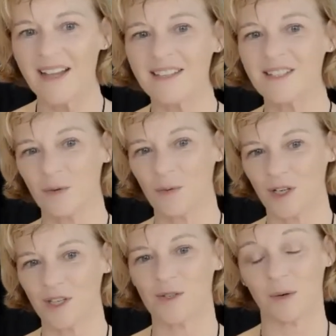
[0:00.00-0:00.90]
And so
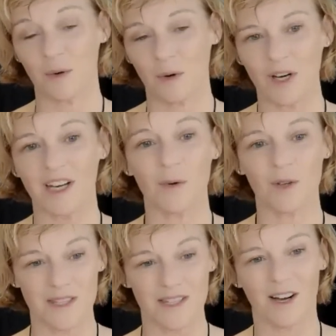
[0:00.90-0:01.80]
we're working with
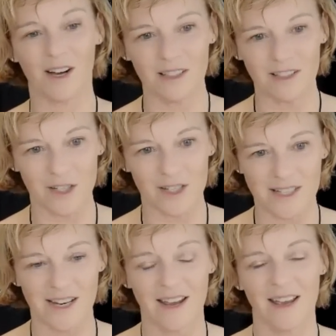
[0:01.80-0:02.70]
a psychologist,